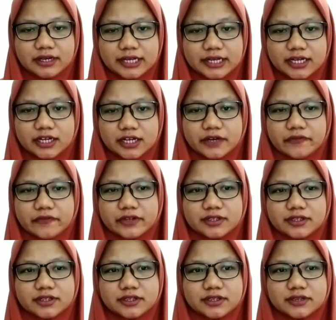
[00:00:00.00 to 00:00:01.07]
then a
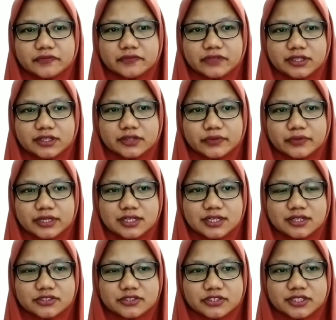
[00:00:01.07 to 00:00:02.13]
virtual
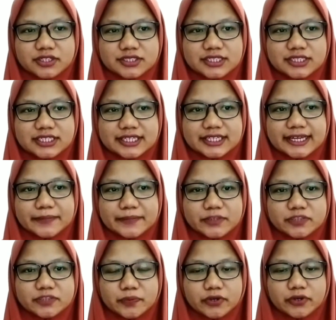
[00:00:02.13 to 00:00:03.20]
solstice can
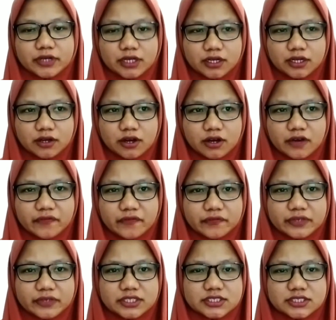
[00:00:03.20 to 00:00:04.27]
be spoken of
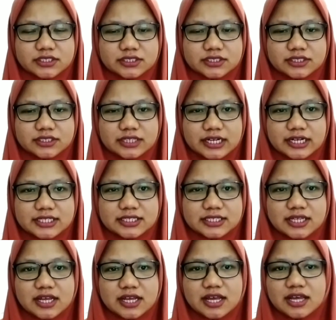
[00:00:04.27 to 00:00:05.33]
which trace
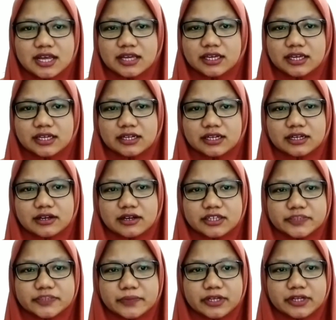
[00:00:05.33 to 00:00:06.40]
it
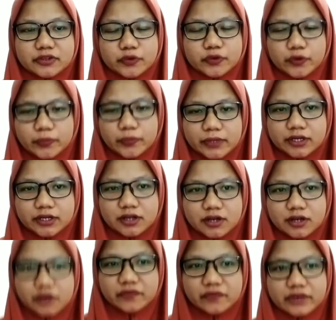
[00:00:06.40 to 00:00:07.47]
goes back to human
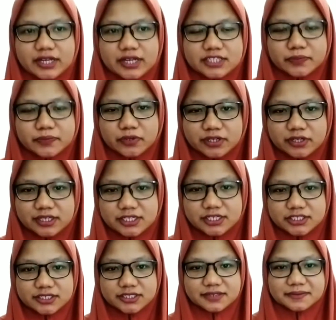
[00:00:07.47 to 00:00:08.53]

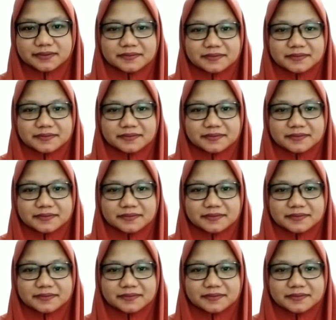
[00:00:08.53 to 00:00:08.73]
overexploitation.